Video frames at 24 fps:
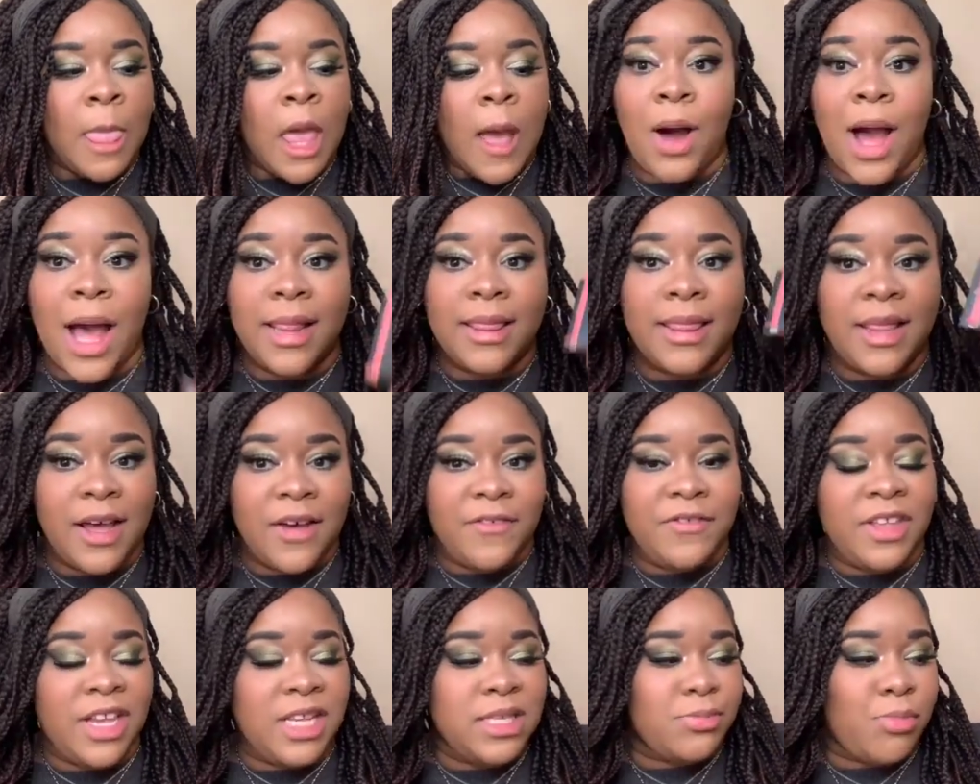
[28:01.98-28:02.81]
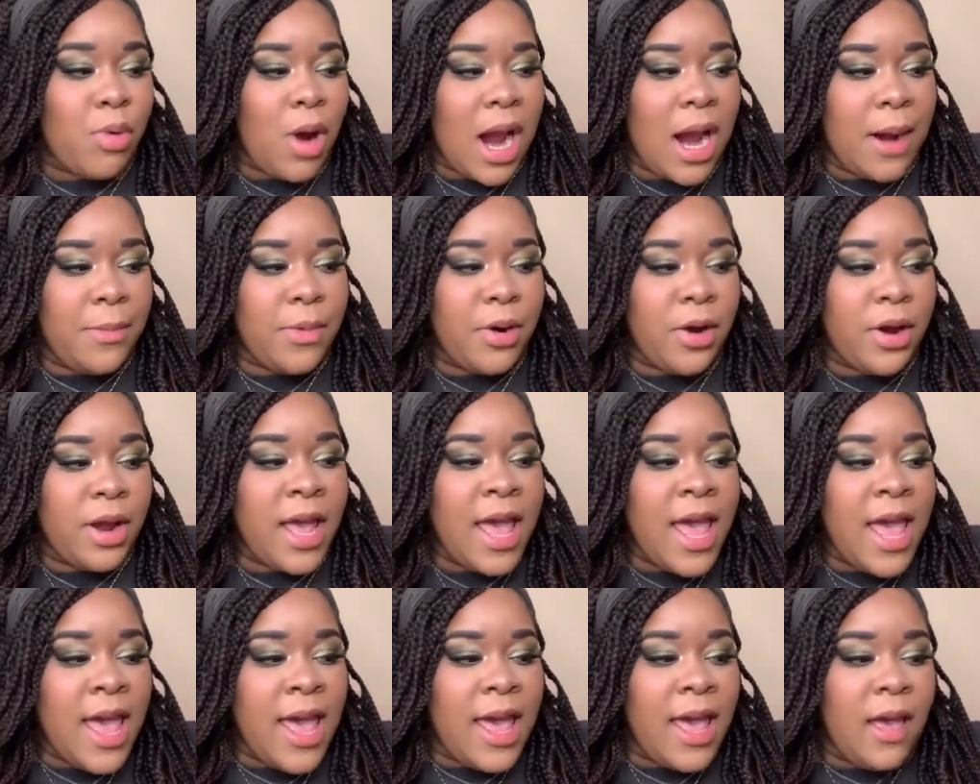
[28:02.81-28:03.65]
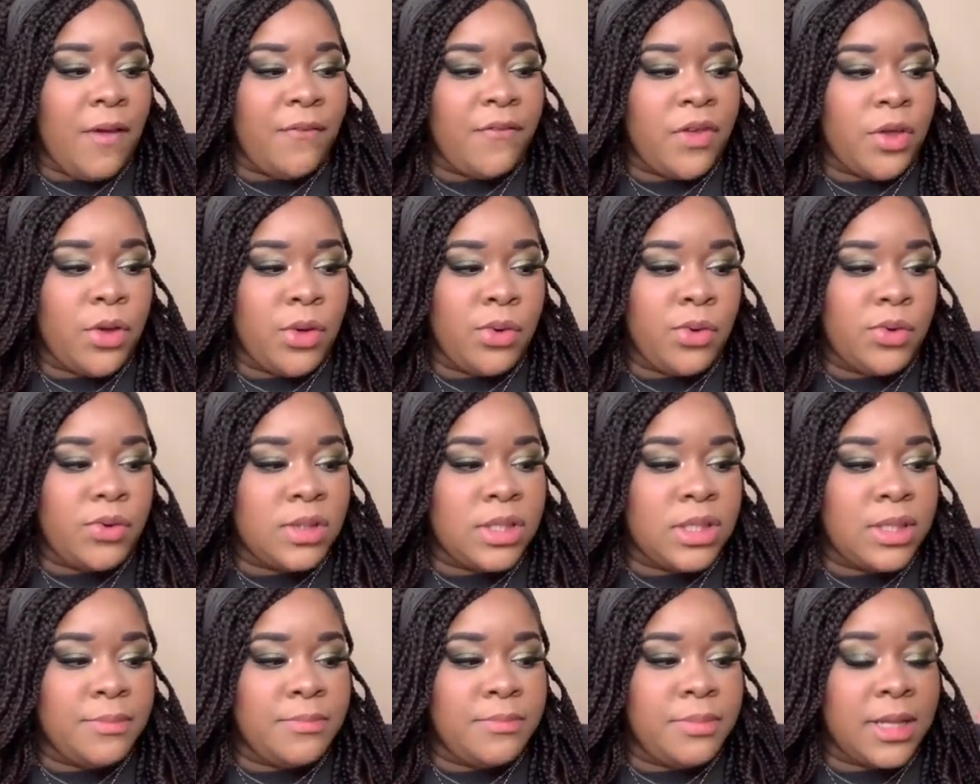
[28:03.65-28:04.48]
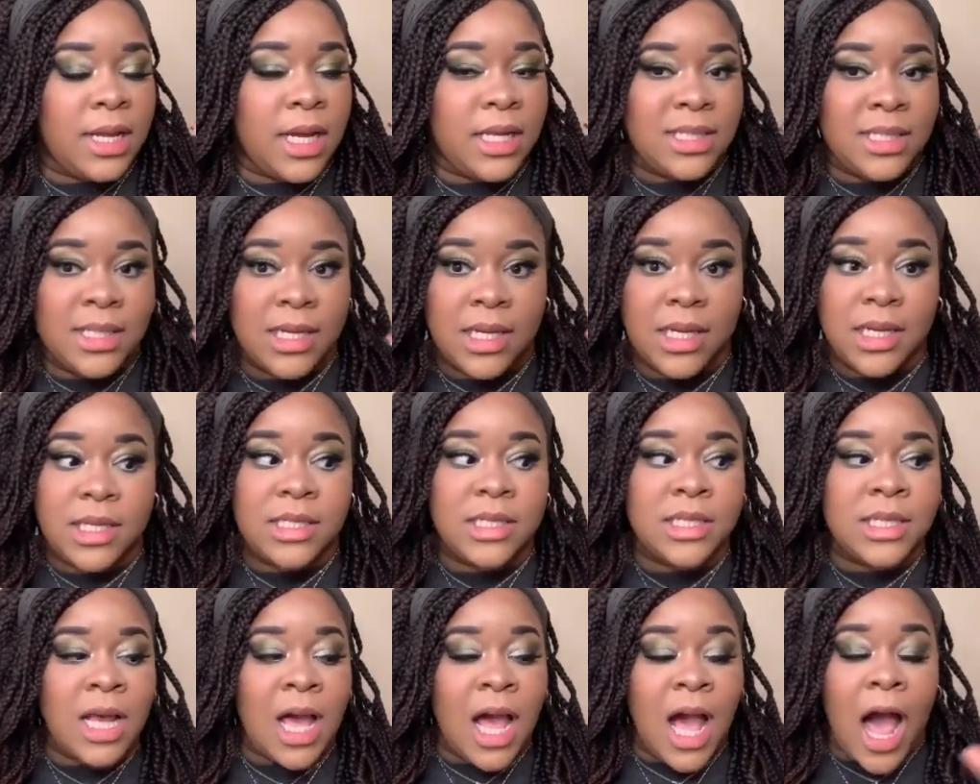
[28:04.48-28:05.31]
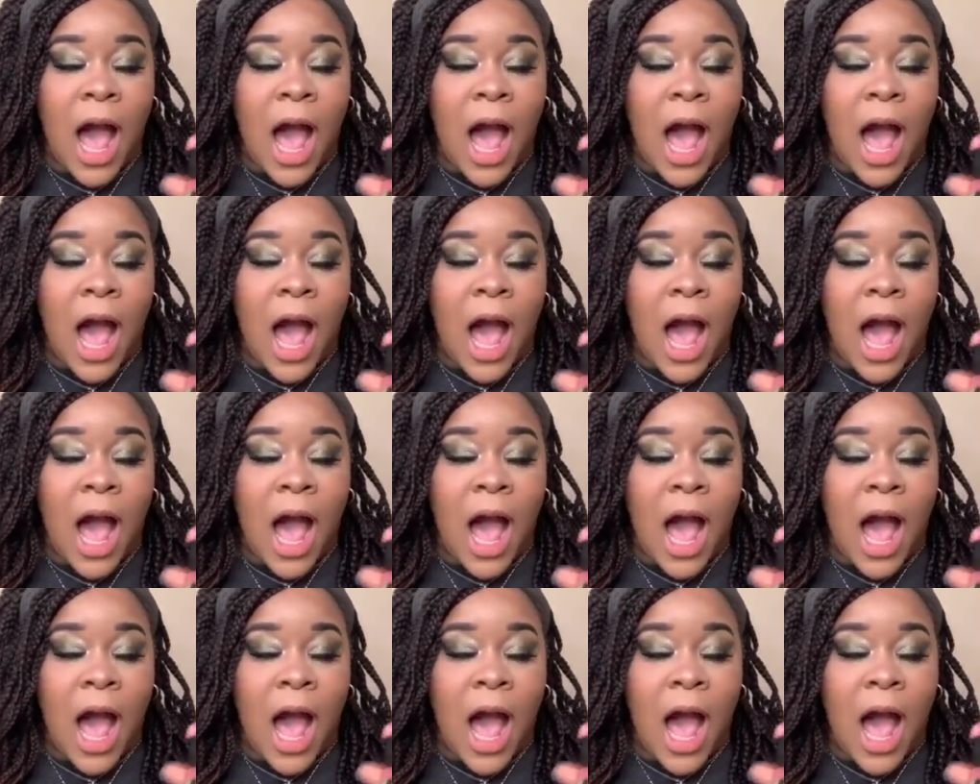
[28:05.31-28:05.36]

I love these primer-infused blushes.